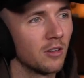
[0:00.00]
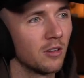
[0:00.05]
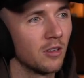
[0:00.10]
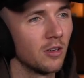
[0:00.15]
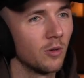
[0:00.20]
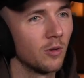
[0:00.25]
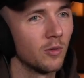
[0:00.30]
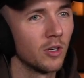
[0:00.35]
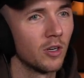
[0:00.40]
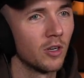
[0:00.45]
you
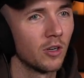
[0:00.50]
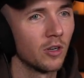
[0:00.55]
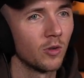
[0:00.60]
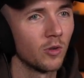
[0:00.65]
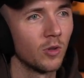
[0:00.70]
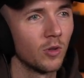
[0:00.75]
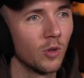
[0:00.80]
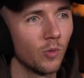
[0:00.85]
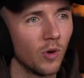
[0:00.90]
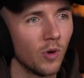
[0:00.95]
know, when you're not
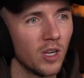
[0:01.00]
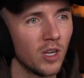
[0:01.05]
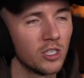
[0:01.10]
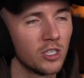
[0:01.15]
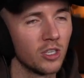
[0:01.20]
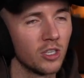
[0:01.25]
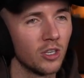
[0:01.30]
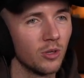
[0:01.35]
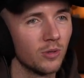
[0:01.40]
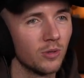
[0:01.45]
doing the weights
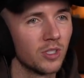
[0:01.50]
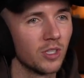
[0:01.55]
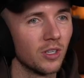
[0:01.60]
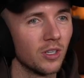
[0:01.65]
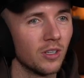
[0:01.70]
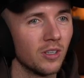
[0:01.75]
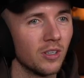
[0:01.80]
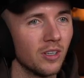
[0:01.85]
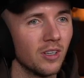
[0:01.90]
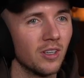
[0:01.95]
you're used to,